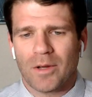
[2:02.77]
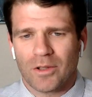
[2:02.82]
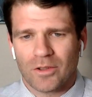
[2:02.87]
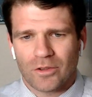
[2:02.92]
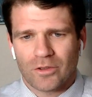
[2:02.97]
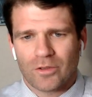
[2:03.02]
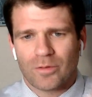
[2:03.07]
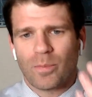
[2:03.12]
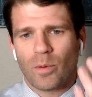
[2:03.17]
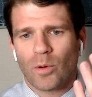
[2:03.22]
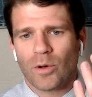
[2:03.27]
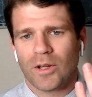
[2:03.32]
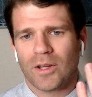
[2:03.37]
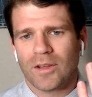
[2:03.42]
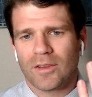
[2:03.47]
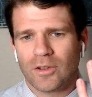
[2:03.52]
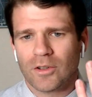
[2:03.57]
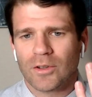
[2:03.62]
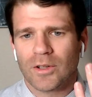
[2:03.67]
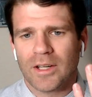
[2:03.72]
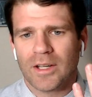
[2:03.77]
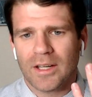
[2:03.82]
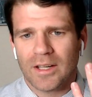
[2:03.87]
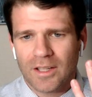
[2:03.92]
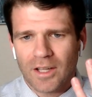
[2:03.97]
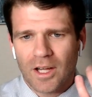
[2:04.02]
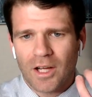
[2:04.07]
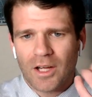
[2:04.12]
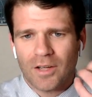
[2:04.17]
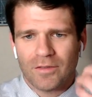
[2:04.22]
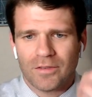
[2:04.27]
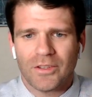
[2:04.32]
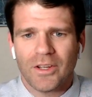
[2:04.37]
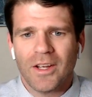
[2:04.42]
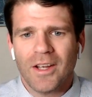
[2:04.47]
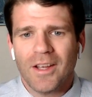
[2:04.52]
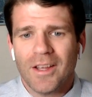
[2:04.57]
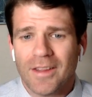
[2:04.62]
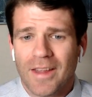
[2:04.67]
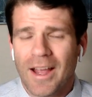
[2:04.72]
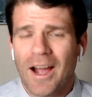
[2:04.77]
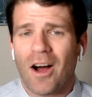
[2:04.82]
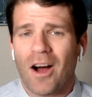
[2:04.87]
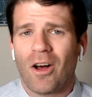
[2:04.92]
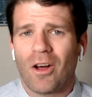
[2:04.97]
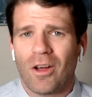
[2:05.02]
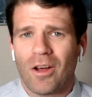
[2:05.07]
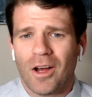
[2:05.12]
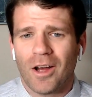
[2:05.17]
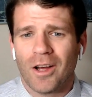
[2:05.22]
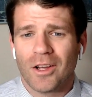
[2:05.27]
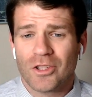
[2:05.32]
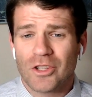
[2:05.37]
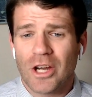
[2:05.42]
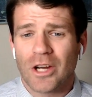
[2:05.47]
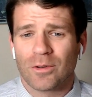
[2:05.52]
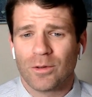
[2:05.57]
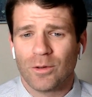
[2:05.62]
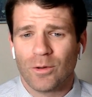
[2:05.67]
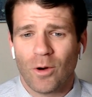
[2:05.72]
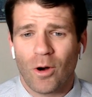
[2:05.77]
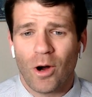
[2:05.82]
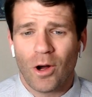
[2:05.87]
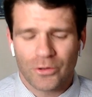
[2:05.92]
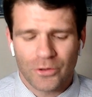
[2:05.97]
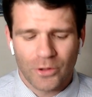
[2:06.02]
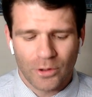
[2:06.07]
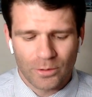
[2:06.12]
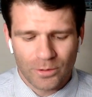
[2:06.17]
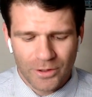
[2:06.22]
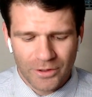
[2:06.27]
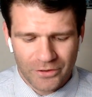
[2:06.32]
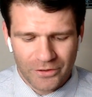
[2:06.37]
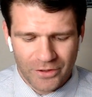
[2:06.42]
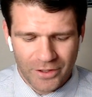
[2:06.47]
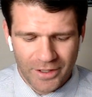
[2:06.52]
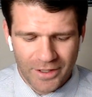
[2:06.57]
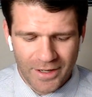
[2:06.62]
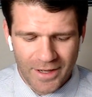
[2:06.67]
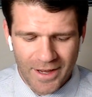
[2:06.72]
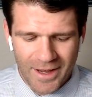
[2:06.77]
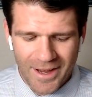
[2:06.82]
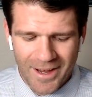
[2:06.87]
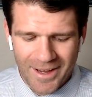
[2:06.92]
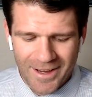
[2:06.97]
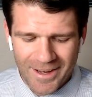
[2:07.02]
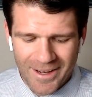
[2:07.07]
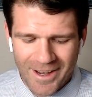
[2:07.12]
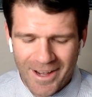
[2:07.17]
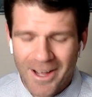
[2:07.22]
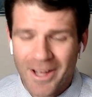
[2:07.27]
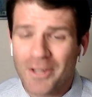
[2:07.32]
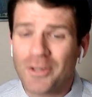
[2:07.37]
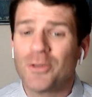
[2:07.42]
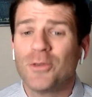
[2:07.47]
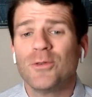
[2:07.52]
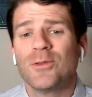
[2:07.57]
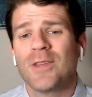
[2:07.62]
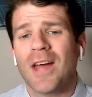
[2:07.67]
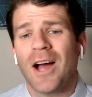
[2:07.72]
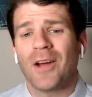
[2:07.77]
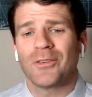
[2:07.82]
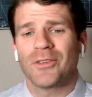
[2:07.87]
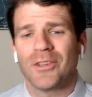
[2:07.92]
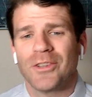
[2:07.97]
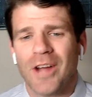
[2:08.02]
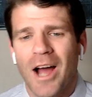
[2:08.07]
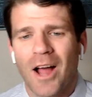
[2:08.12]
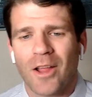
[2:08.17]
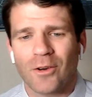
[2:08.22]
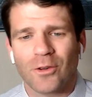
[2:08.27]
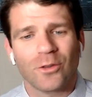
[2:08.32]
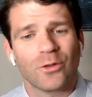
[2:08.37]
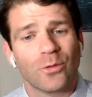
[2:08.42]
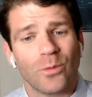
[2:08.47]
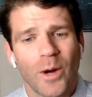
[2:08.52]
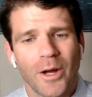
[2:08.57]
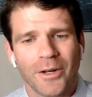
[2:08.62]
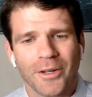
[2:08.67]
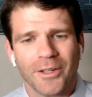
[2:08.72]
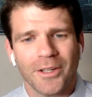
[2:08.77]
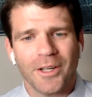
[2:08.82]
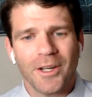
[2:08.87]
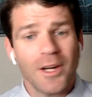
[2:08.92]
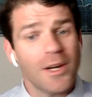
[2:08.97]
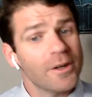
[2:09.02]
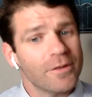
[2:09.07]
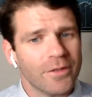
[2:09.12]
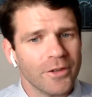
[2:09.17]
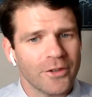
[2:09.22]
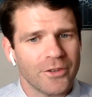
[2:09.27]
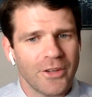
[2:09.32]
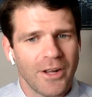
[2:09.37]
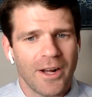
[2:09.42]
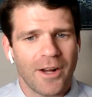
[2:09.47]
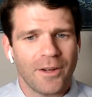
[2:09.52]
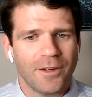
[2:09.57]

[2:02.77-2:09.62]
sported the green gloves, J. Crew also listed a $2,000 sweater for sale.